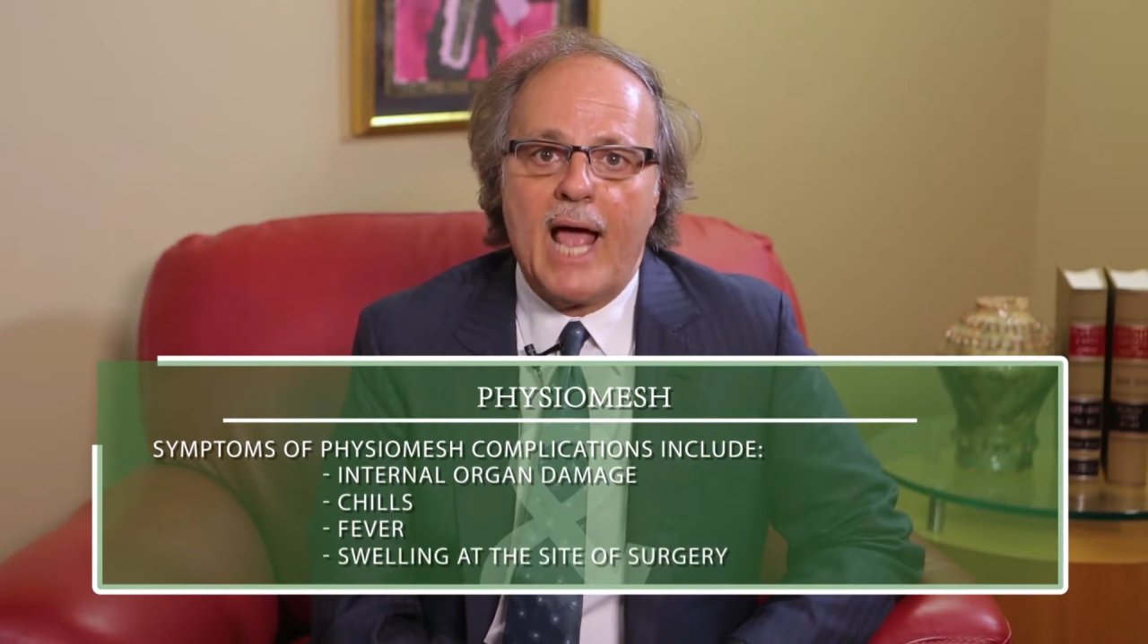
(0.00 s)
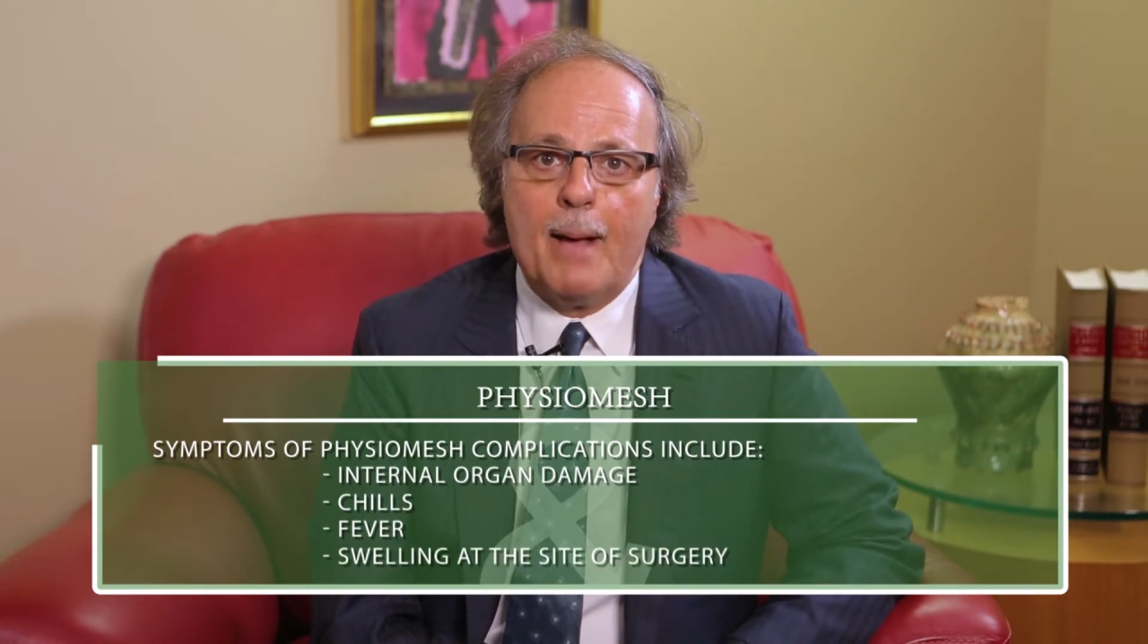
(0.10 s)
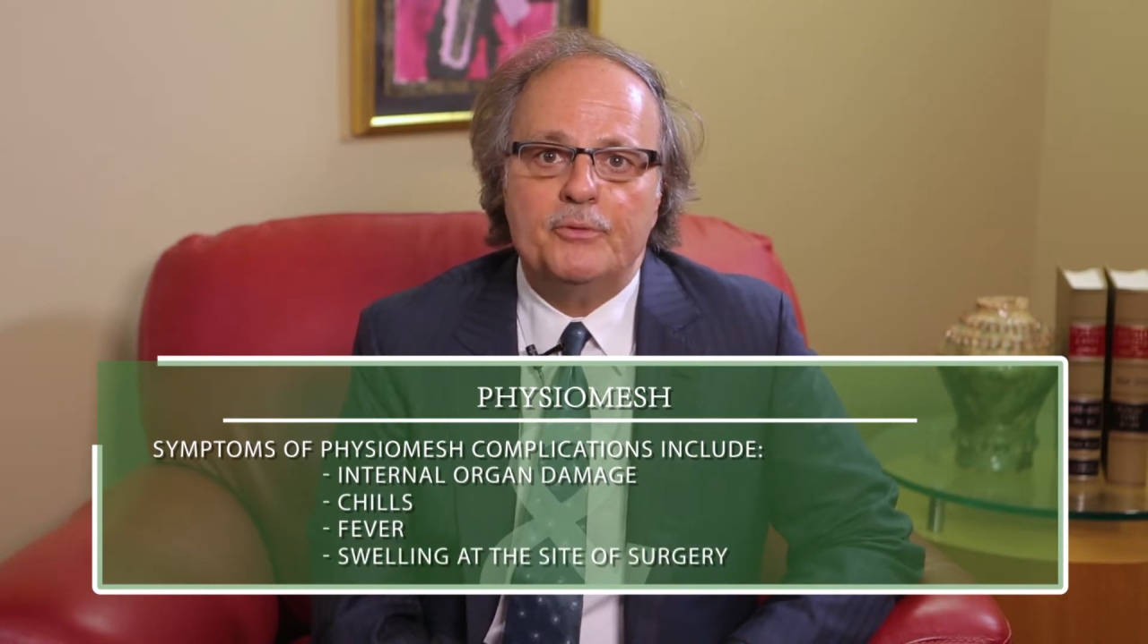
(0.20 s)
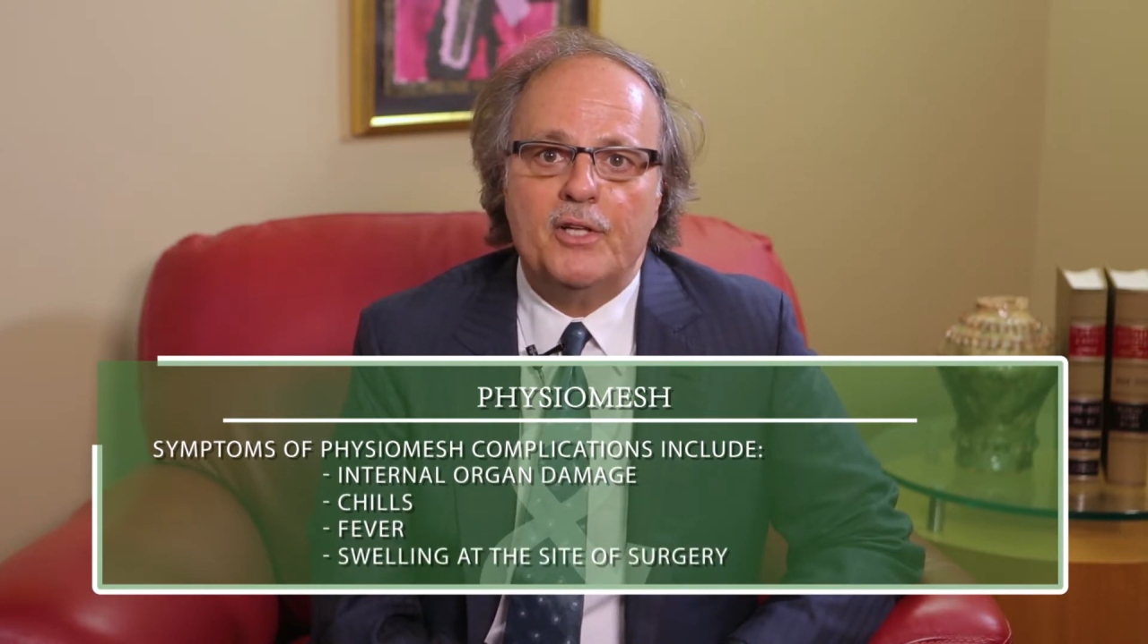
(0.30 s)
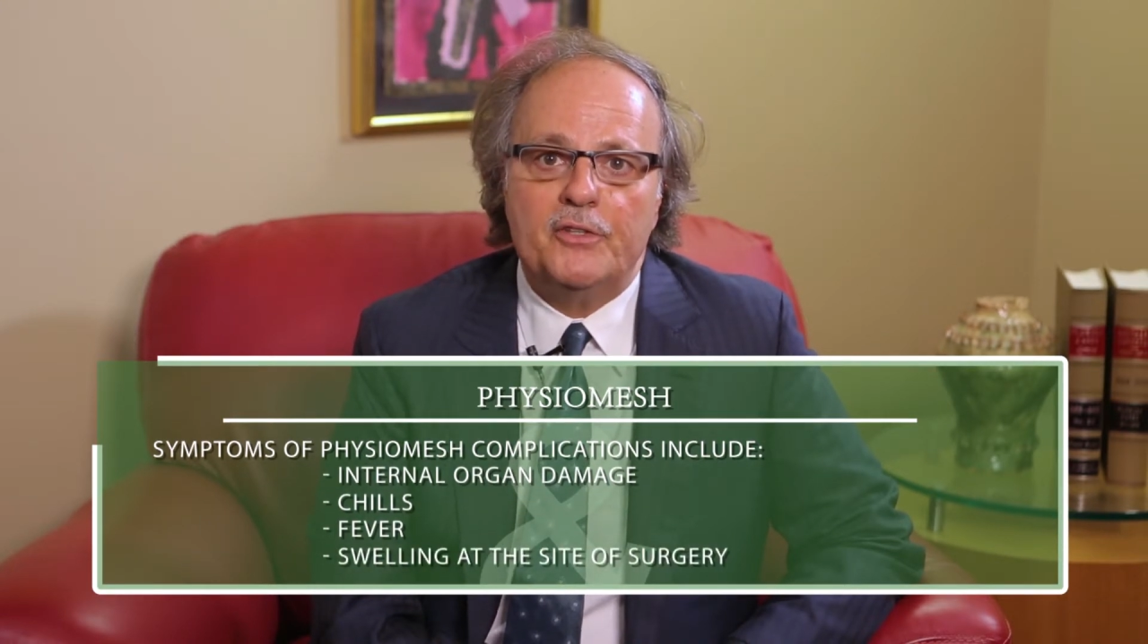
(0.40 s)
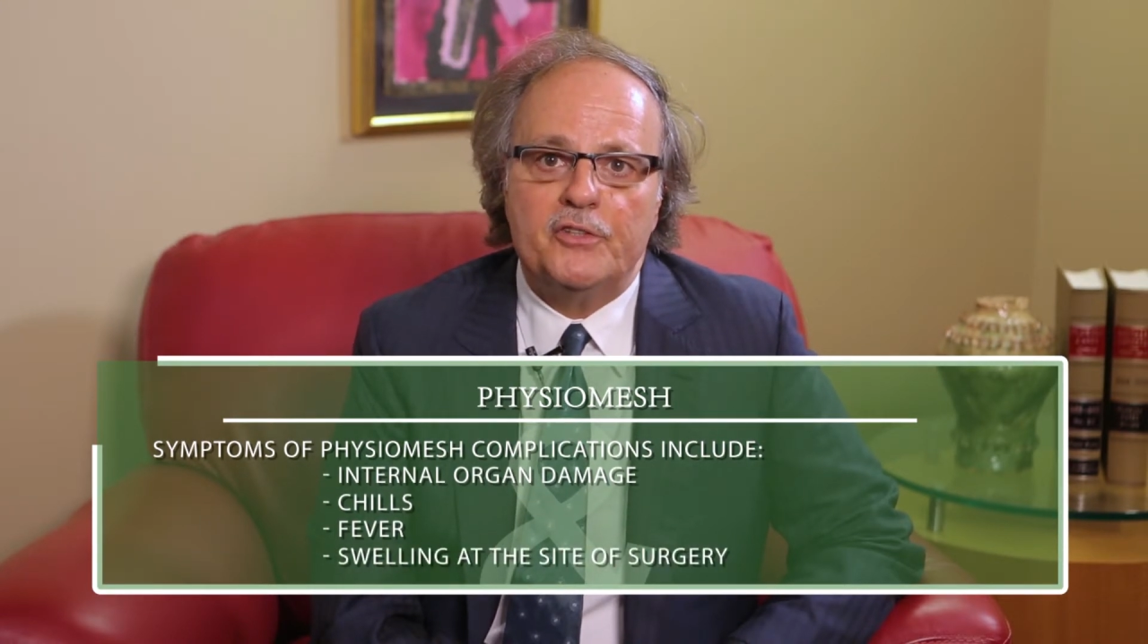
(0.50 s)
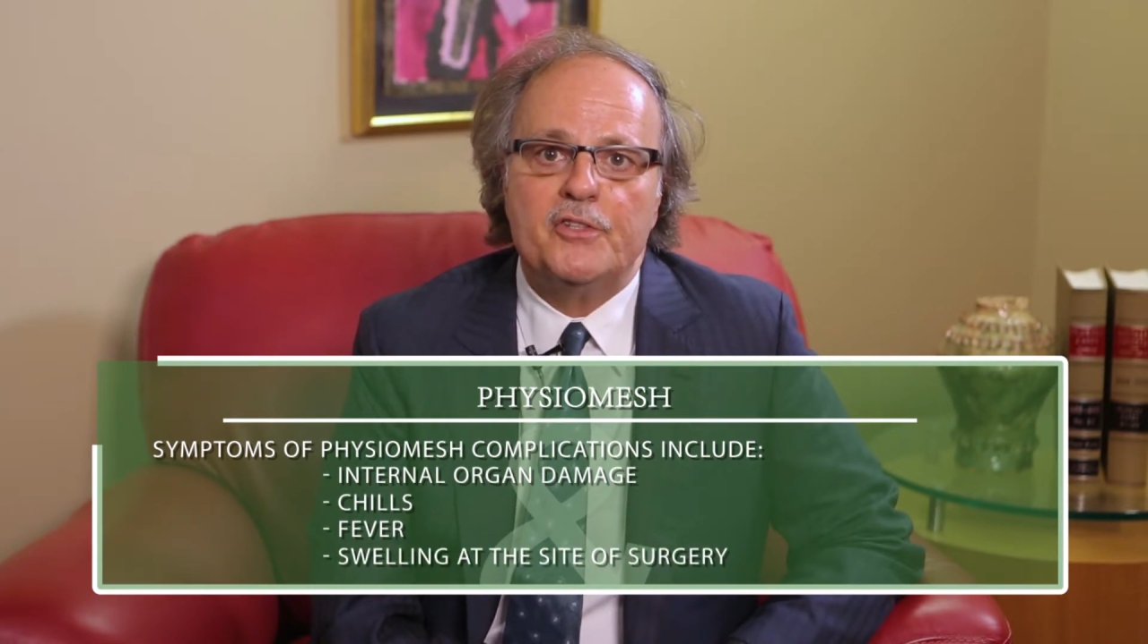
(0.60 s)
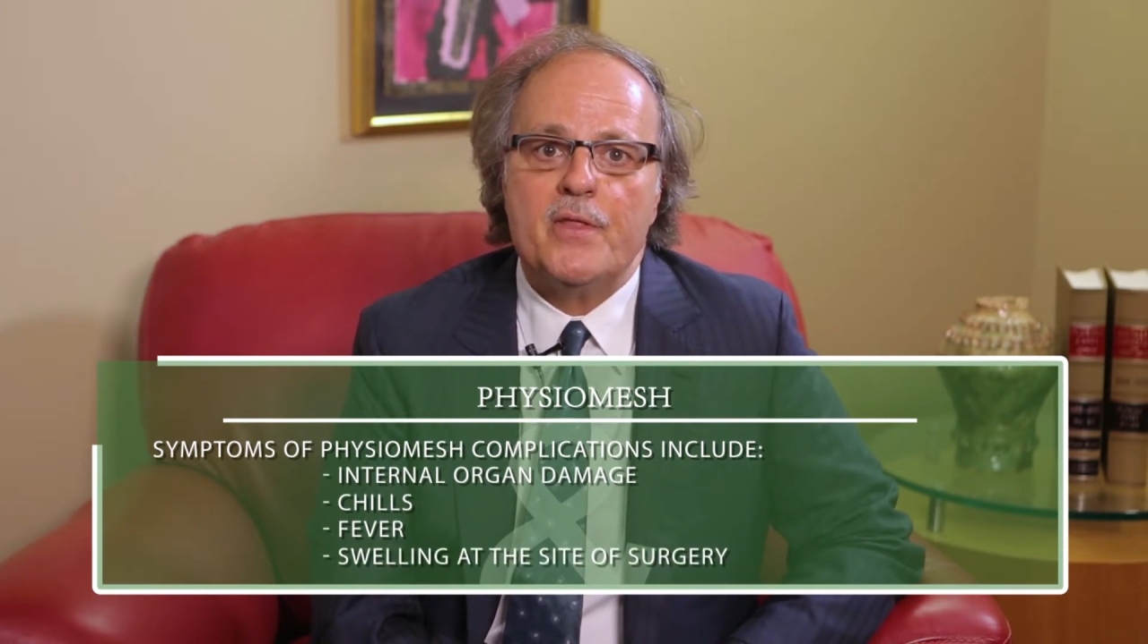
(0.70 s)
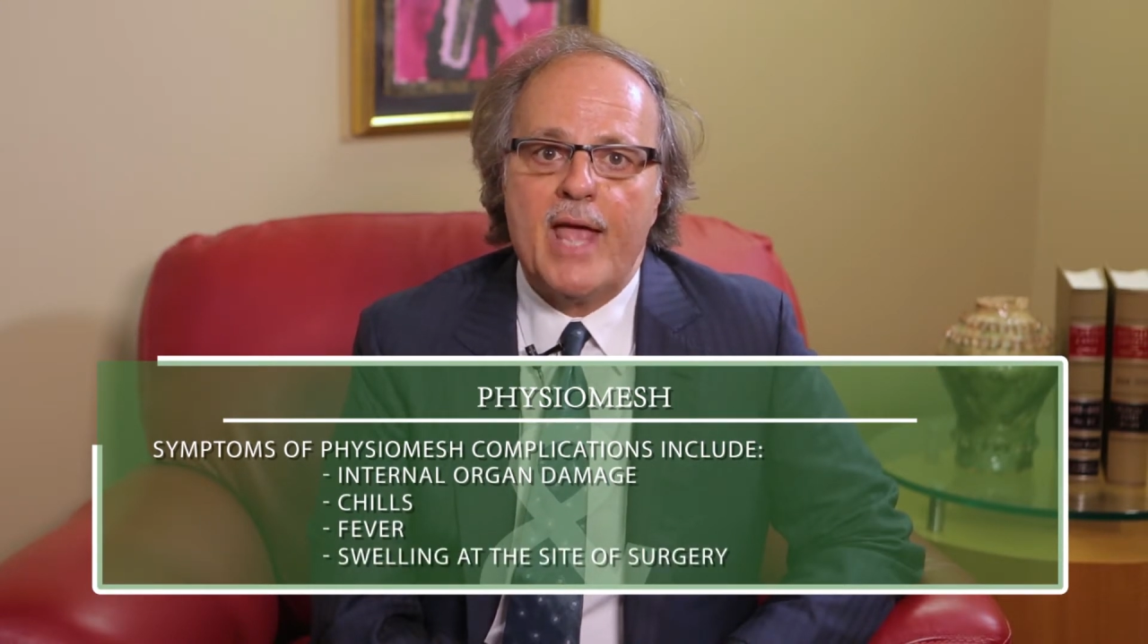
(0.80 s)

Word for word: abscesses in